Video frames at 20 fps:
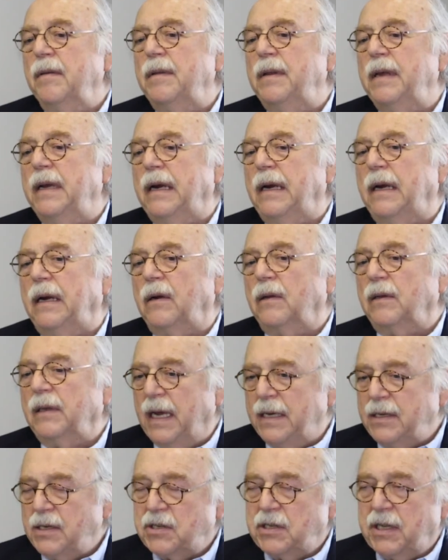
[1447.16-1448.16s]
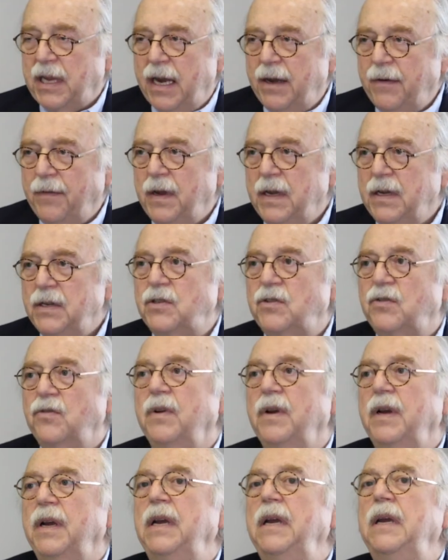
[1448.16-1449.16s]
their legislative
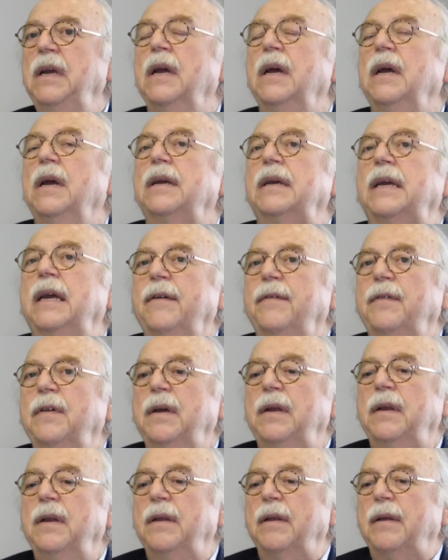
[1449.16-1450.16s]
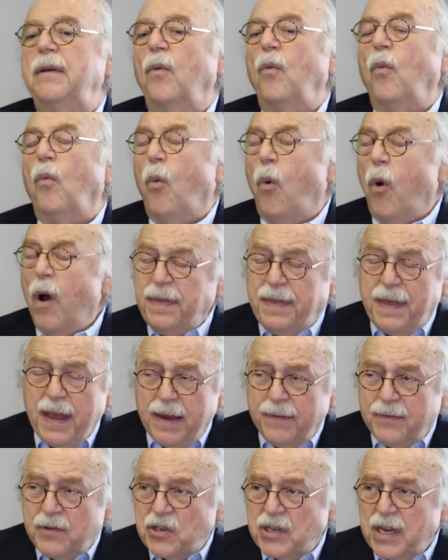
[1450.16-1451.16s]
history, given what they
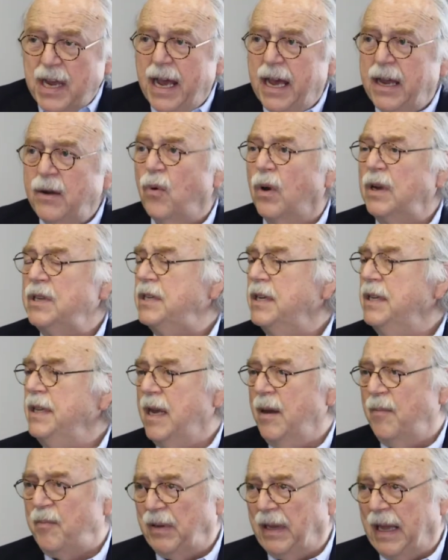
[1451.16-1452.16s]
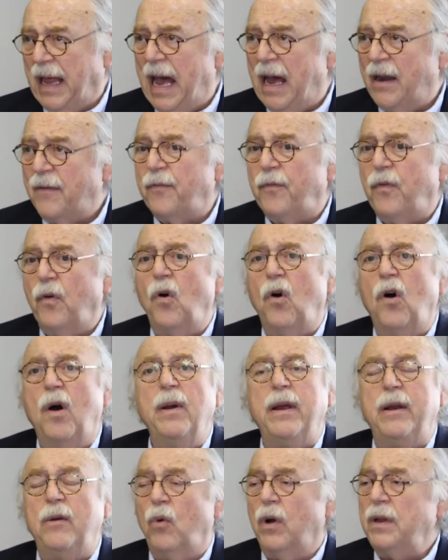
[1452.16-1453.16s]
have said, what's in their platform,
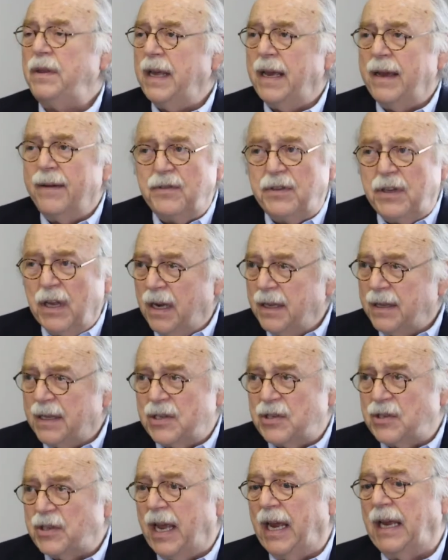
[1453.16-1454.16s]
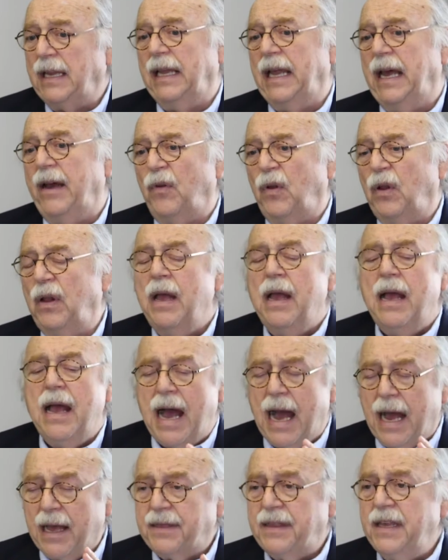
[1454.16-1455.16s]
and what they have done at the state level,
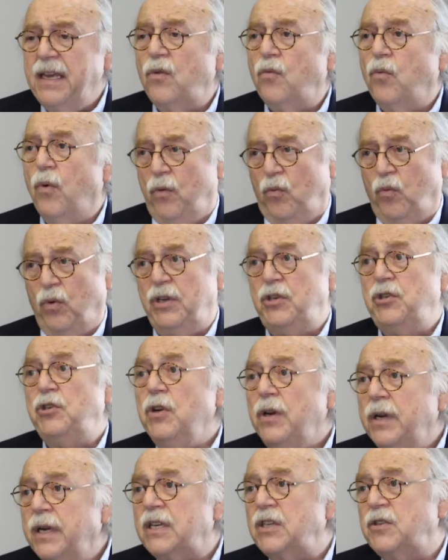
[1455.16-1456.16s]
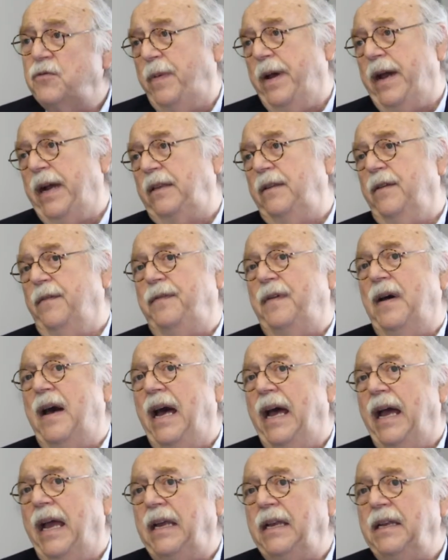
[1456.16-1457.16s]
I think what we should expect to
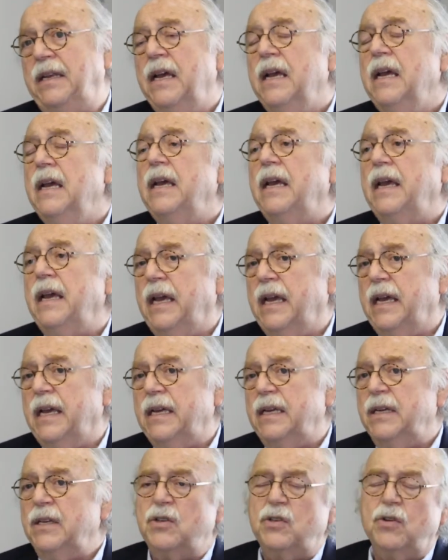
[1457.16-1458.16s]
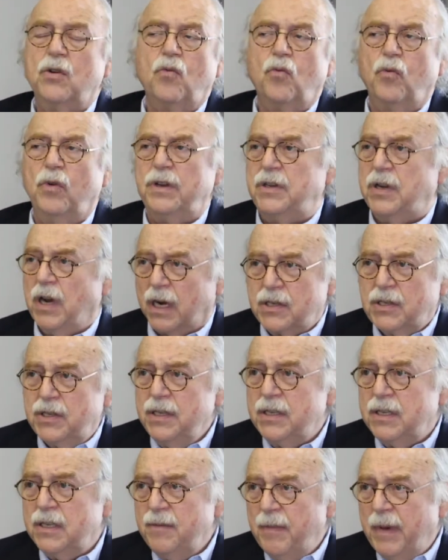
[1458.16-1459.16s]
find is
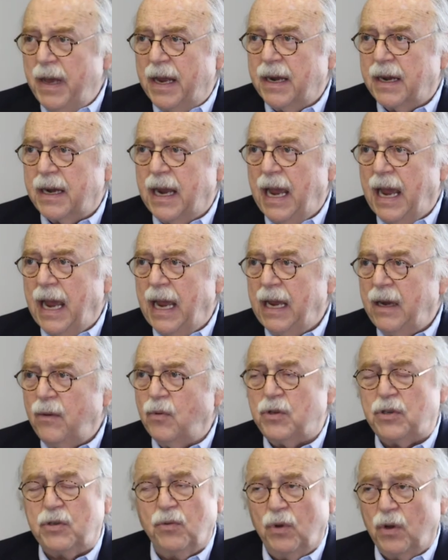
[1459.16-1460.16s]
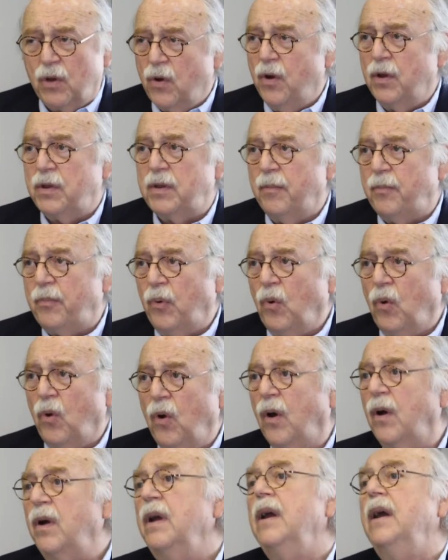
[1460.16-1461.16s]
reductions in Medicaid, which will hurt the
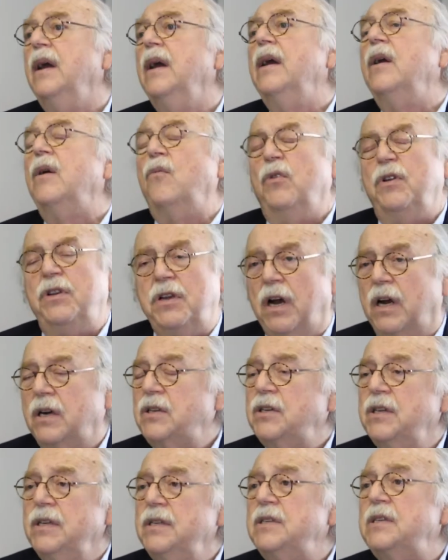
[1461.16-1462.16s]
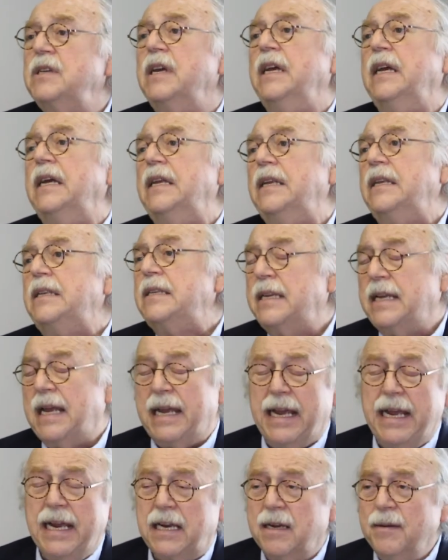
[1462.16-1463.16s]
poor, reductions in
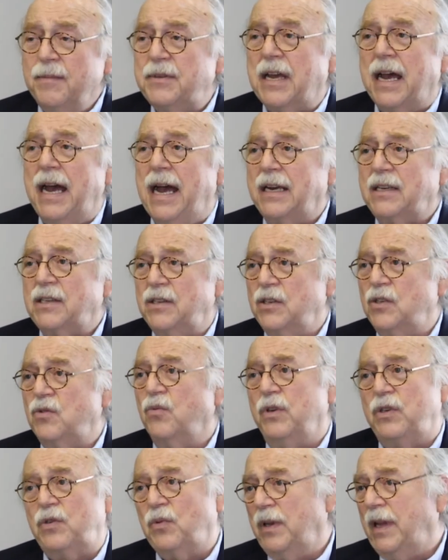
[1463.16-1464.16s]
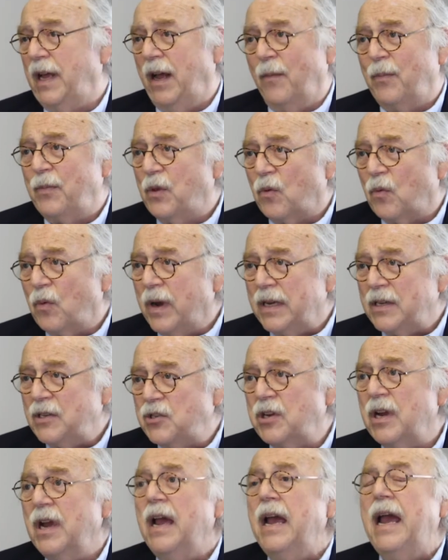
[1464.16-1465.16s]
income taxes, which will help the
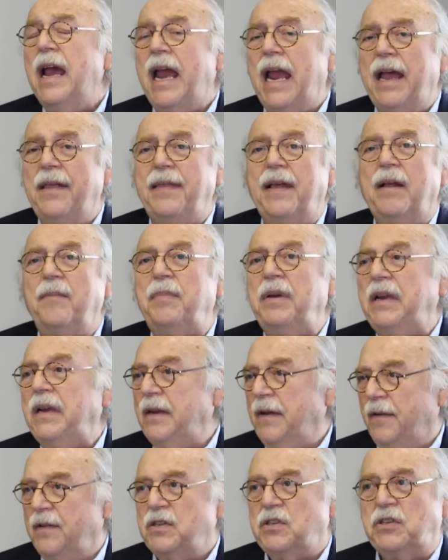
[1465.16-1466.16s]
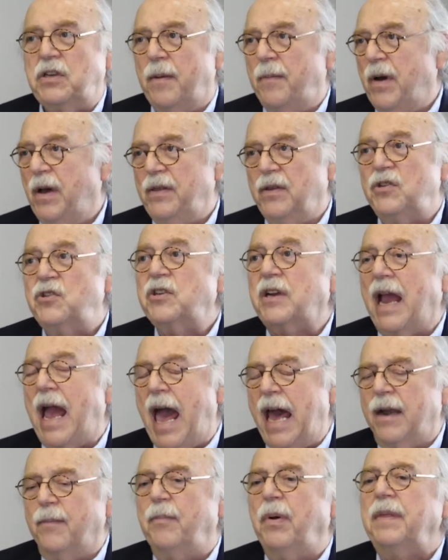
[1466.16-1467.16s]
rich, and there'll be some other
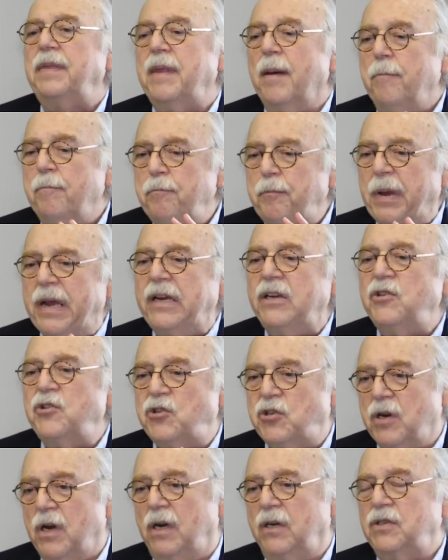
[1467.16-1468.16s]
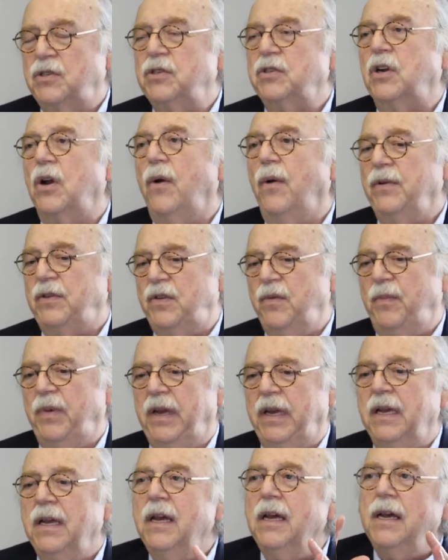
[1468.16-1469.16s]
scatter. But the big chunks is going to
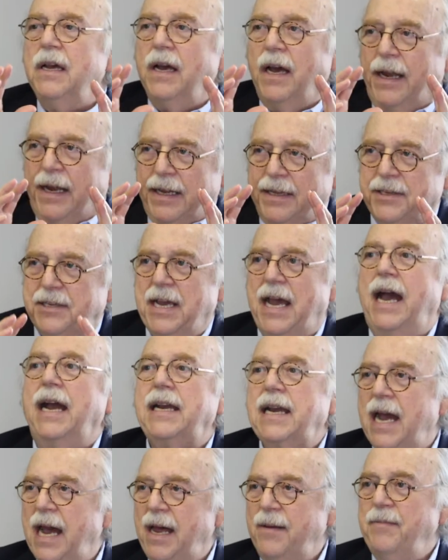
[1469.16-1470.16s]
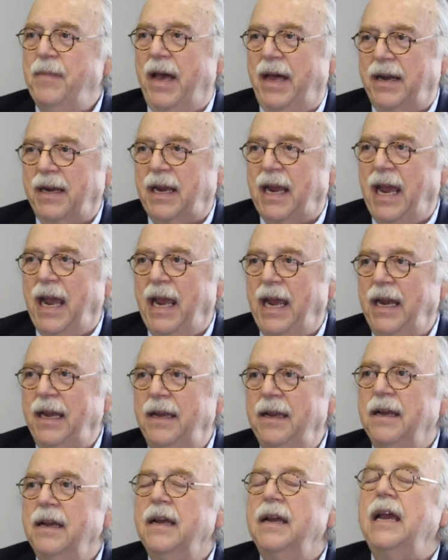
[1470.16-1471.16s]
be an attack on
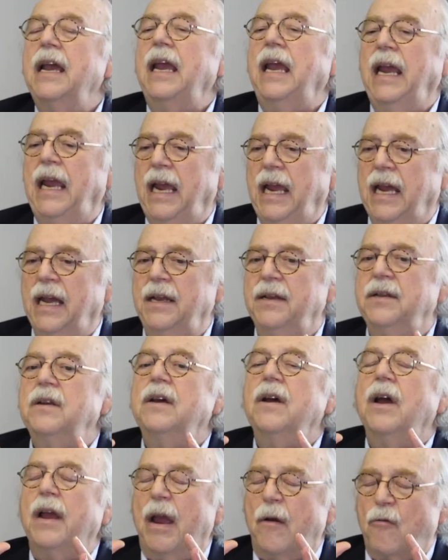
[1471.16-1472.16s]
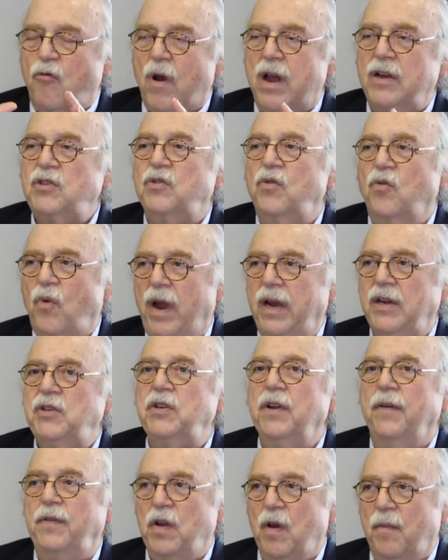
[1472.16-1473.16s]
Medicaid and
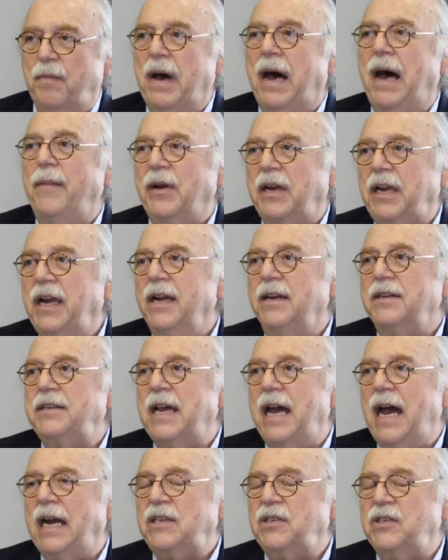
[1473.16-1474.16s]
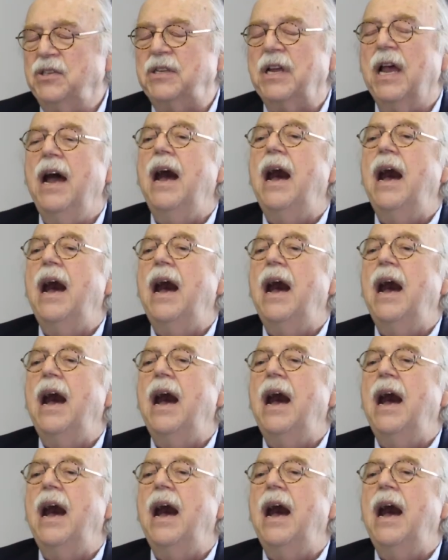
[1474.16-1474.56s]
restoration of the Obamacare taxes.